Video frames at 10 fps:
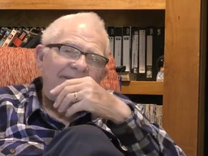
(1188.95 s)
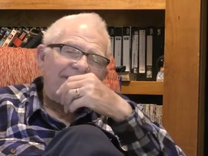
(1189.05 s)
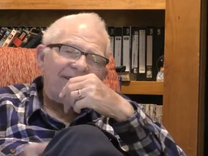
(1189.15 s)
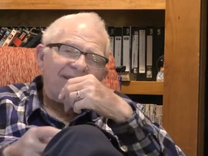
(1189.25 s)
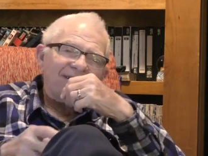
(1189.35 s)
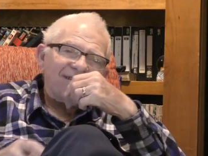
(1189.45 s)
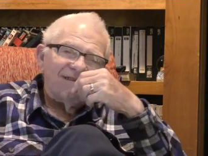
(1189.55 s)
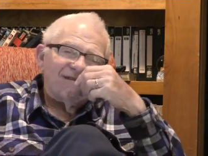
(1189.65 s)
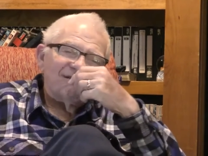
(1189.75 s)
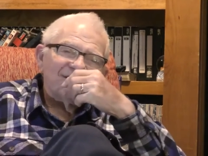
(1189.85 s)
there's been
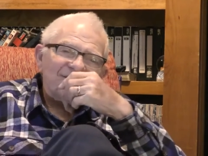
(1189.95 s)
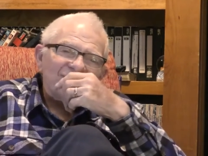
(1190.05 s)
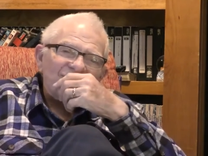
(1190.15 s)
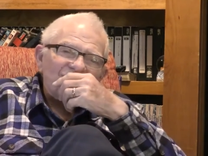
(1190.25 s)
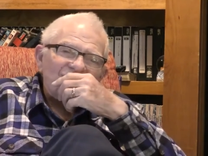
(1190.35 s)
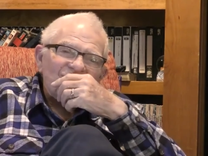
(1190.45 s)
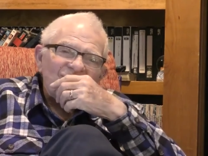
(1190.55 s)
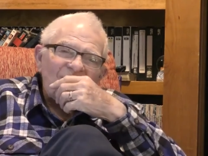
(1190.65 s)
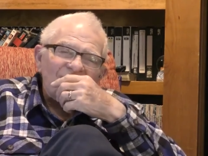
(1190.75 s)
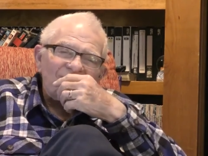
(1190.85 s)
a
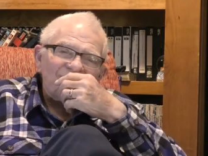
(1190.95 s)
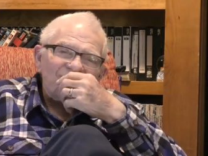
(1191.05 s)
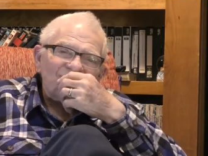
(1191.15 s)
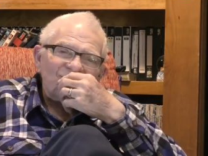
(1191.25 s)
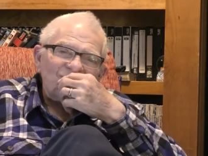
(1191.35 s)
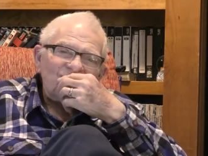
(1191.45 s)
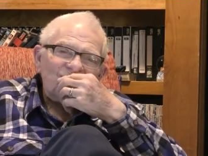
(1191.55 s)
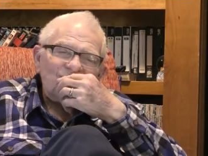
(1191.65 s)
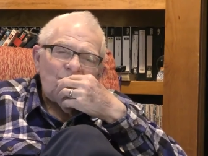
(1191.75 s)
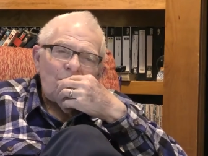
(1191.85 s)
rise and fall of
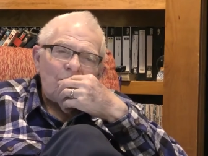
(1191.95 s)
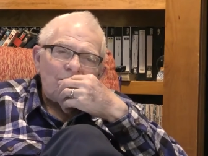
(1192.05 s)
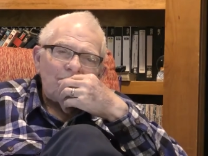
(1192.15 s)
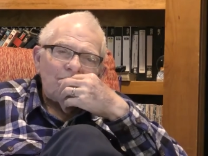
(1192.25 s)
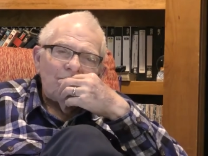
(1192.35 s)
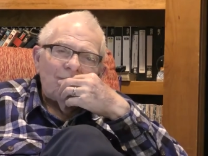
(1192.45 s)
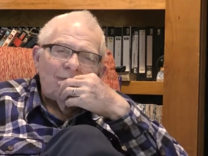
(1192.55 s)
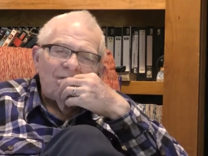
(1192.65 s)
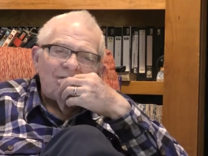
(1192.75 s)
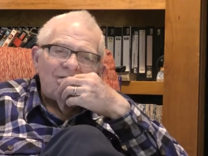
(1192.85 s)
large group
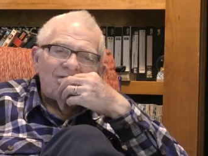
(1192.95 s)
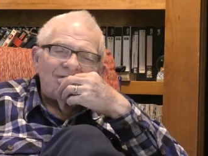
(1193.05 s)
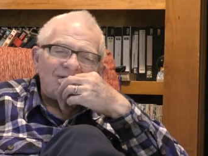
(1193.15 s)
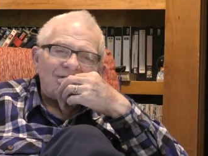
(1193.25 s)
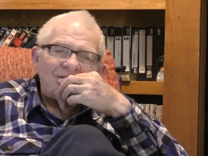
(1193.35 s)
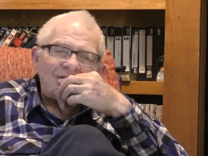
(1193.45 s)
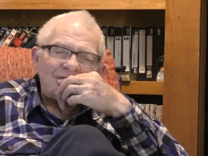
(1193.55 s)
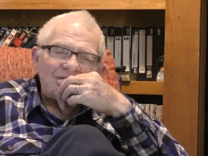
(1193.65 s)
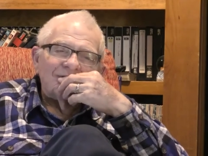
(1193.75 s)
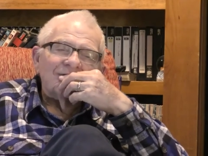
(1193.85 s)
activities,
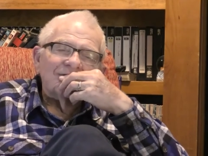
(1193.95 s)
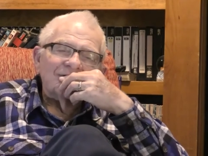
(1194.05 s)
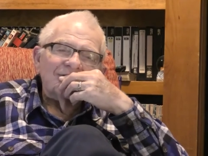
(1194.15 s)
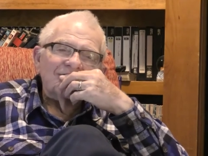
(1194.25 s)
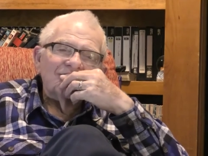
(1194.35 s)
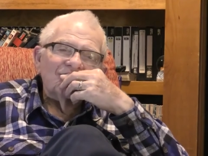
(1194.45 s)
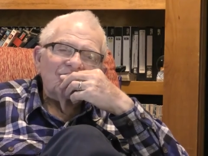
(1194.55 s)
but